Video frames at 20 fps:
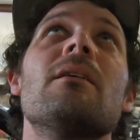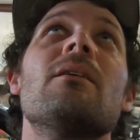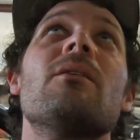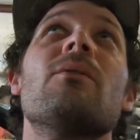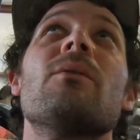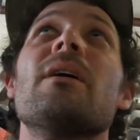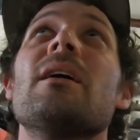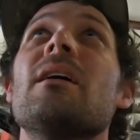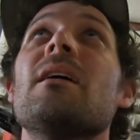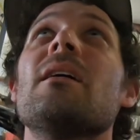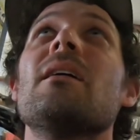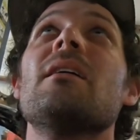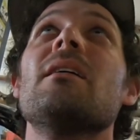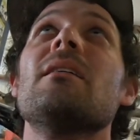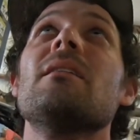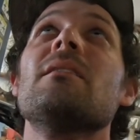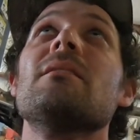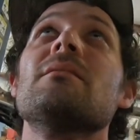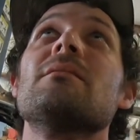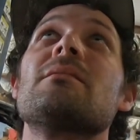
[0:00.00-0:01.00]

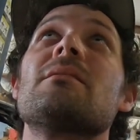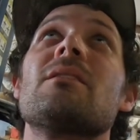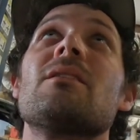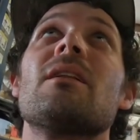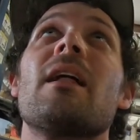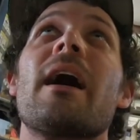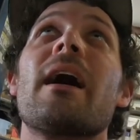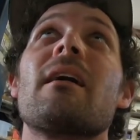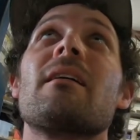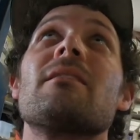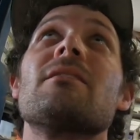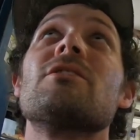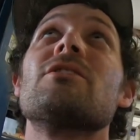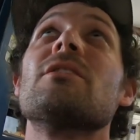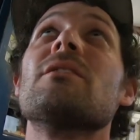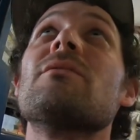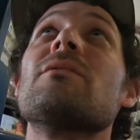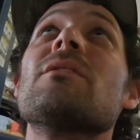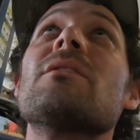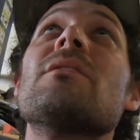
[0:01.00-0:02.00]
We still lack the
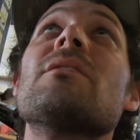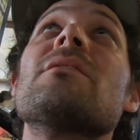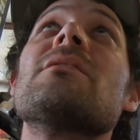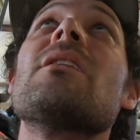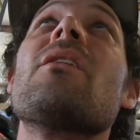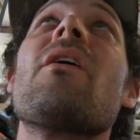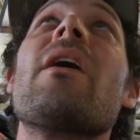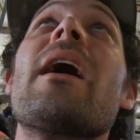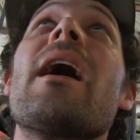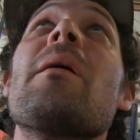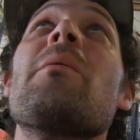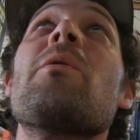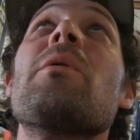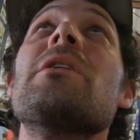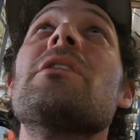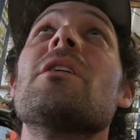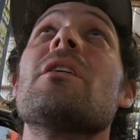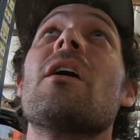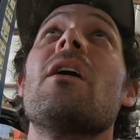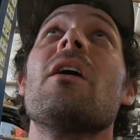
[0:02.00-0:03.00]
shifter and stuff like that, but we
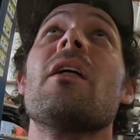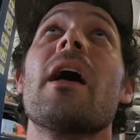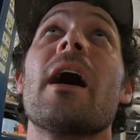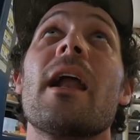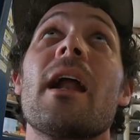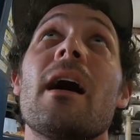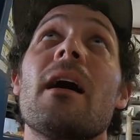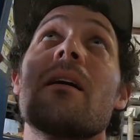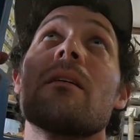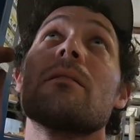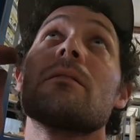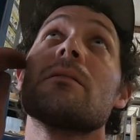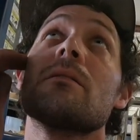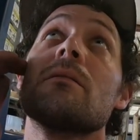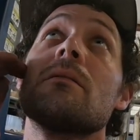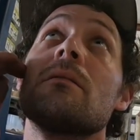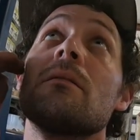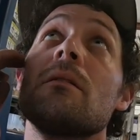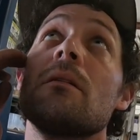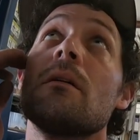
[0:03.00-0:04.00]
took all that out. So
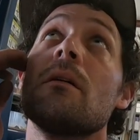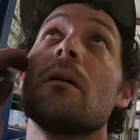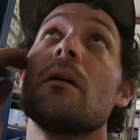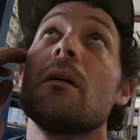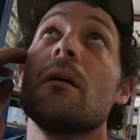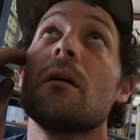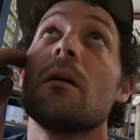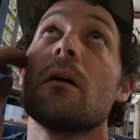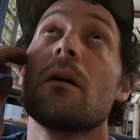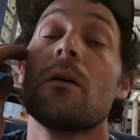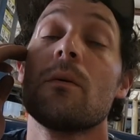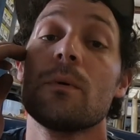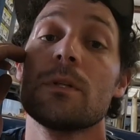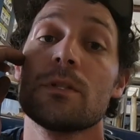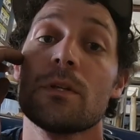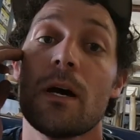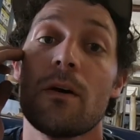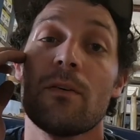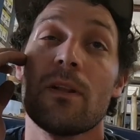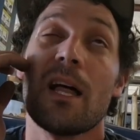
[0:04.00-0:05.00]
we
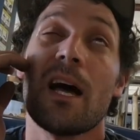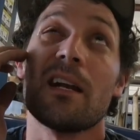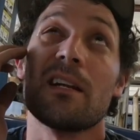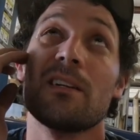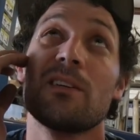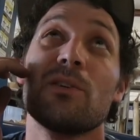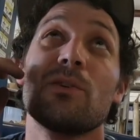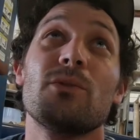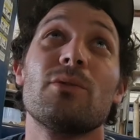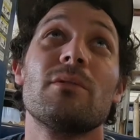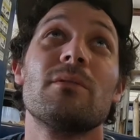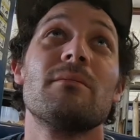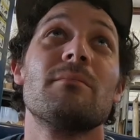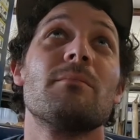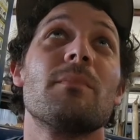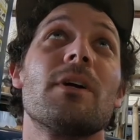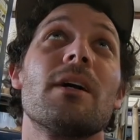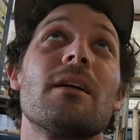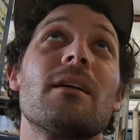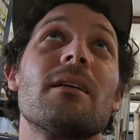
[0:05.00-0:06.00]
still have a lot to do,
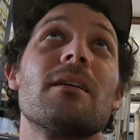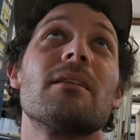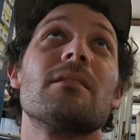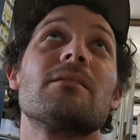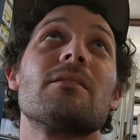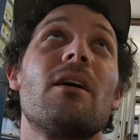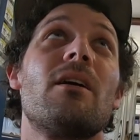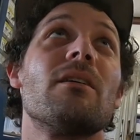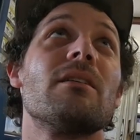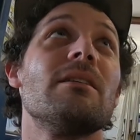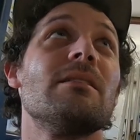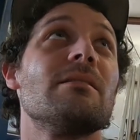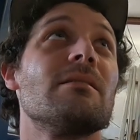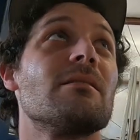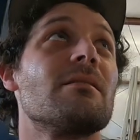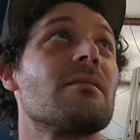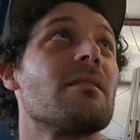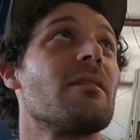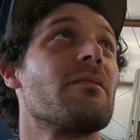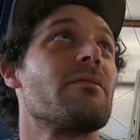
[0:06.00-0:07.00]
but it's all easy
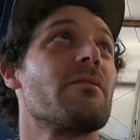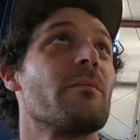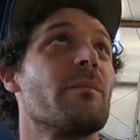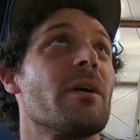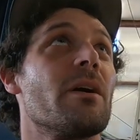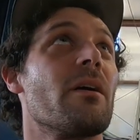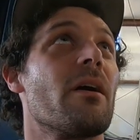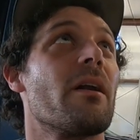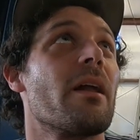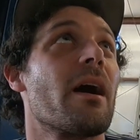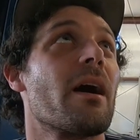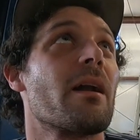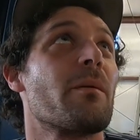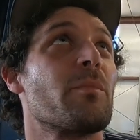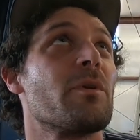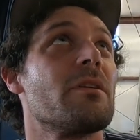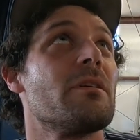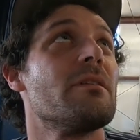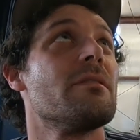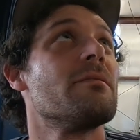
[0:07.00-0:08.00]
stuff from here on out, I
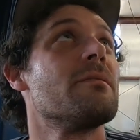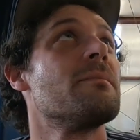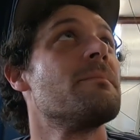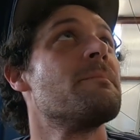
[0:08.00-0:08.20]
believe.